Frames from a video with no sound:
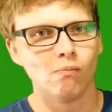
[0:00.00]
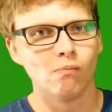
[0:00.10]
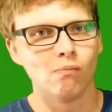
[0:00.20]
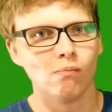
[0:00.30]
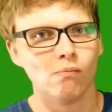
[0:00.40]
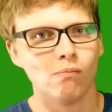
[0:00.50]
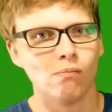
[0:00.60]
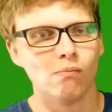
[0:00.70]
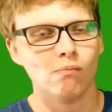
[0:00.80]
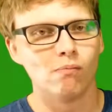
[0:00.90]

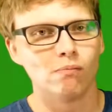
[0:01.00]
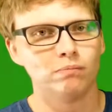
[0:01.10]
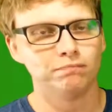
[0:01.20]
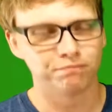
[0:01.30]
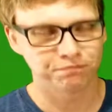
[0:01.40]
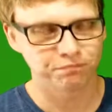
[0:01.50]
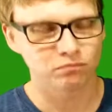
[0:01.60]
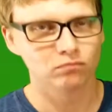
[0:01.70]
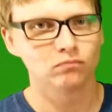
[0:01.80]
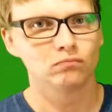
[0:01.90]

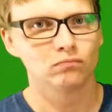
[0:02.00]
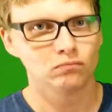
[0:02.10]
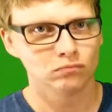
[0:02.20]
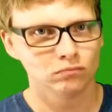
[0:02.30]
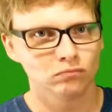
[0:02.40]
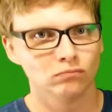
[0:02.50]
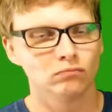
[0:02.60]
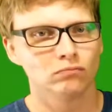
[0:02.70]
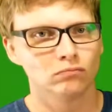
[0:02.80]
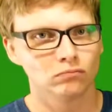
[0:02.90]

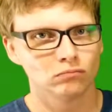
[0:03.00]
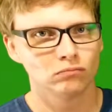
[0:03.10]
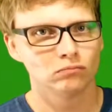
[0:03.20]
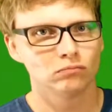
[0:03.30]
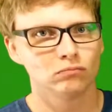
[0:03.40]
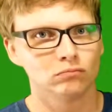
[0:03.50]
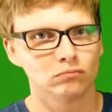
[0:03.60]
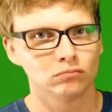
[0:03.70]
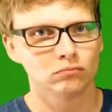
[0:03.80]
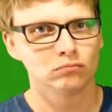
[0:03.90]

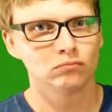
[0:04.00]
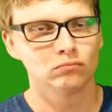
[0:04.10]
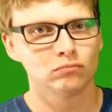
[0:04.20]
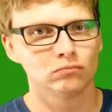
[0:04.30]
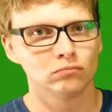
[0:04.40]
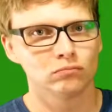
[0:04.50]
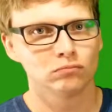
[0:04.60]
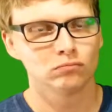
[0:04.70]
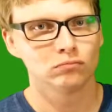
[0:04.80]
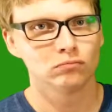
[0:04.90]

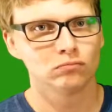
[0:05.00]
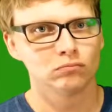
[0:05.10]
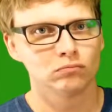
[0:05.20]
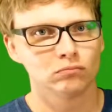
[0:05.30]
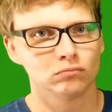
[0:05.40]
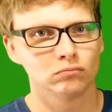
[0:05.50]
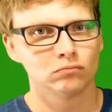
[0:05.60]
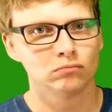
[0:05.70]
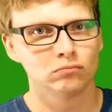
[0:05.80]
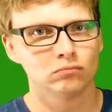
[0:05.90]

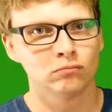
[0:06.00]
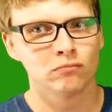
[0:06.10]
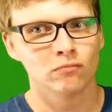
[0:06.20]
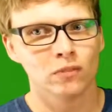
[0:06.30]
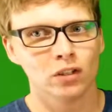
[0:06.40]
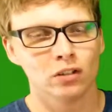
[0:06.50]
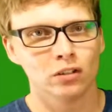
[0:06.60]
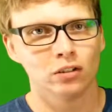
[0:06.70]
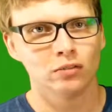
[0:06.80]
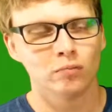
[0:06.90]

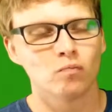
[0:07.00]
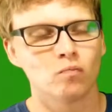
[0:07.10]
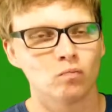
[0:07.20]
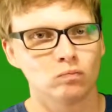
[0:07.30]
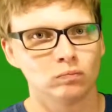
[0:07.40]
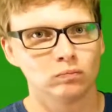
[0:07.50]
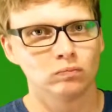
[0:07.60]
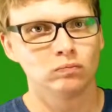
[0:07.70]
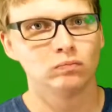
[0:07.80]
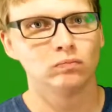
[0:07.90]
[no speech]